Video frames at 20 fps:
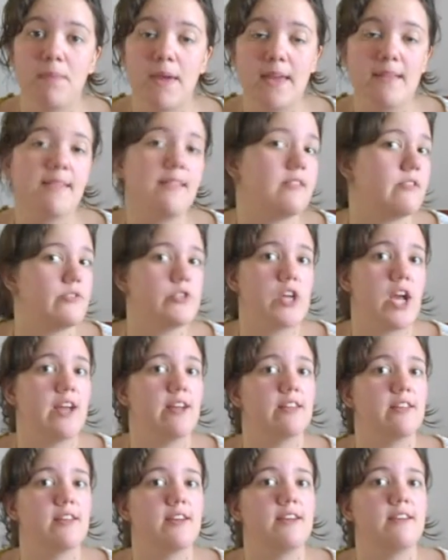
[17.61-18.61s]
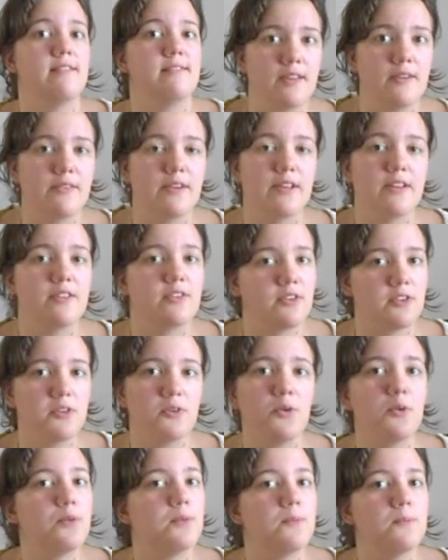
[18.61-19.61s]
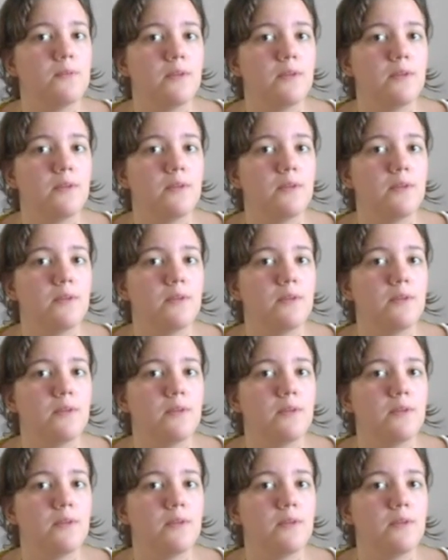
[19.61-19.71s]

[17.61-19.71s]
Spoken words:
Pieces of childhood. I want to do